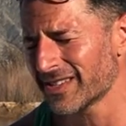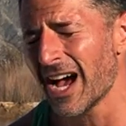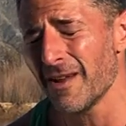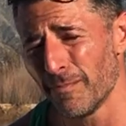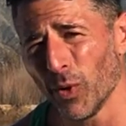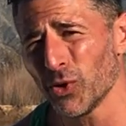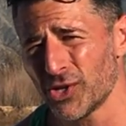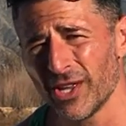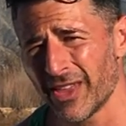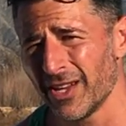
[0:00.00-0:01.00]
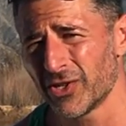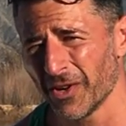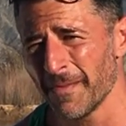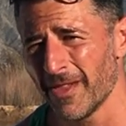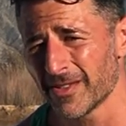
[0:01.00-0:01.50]
kind of bullshit that it
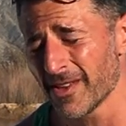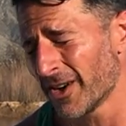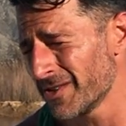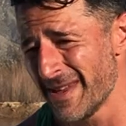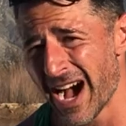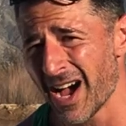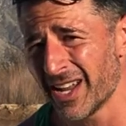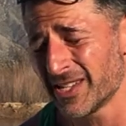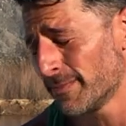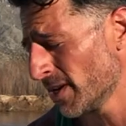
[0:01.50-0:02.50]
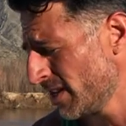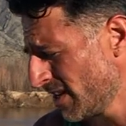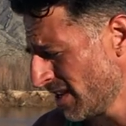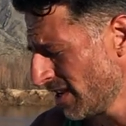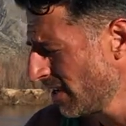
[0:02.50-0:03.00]
took me this long, to be honest, but
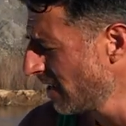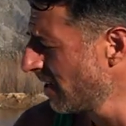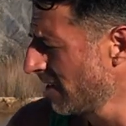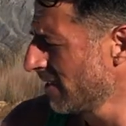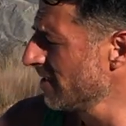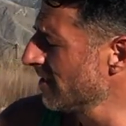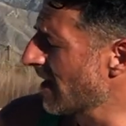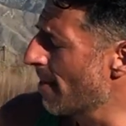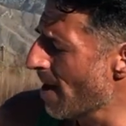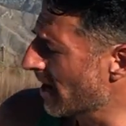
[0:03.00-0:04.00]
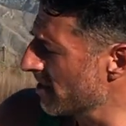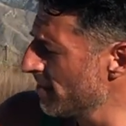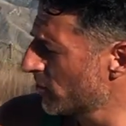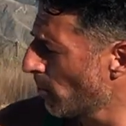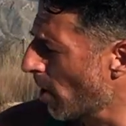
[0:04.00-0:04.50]
I'm not gonna
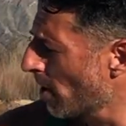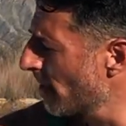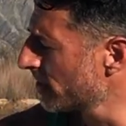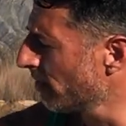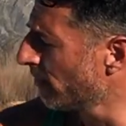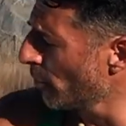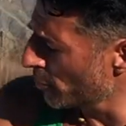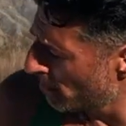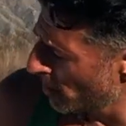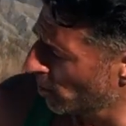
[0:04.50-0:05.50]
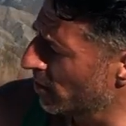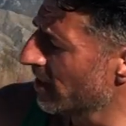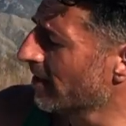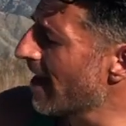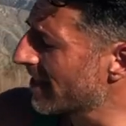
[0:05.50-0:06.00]
be so hard on myself.
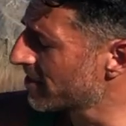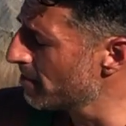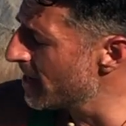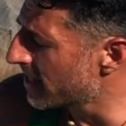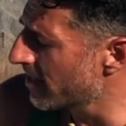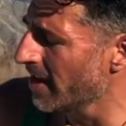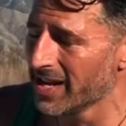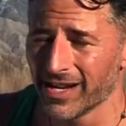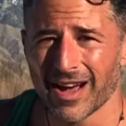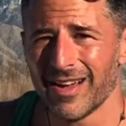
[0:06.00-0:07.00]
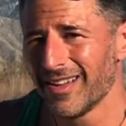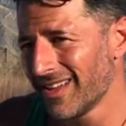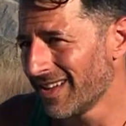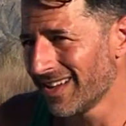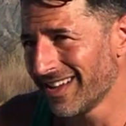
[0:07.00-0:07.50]
Vulnerability, that's the big thing.
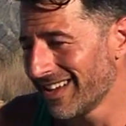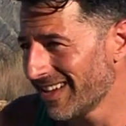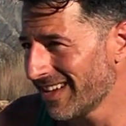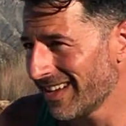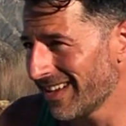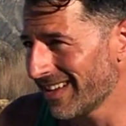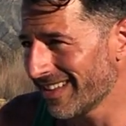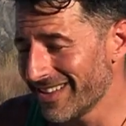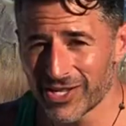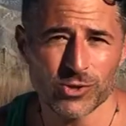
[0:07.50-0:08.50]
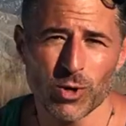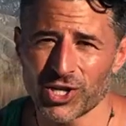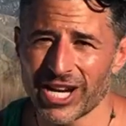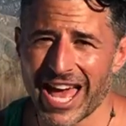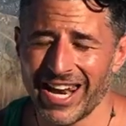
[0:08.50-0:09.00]
This is
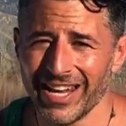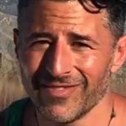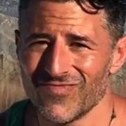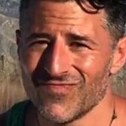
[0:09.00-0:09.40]
what you're getting.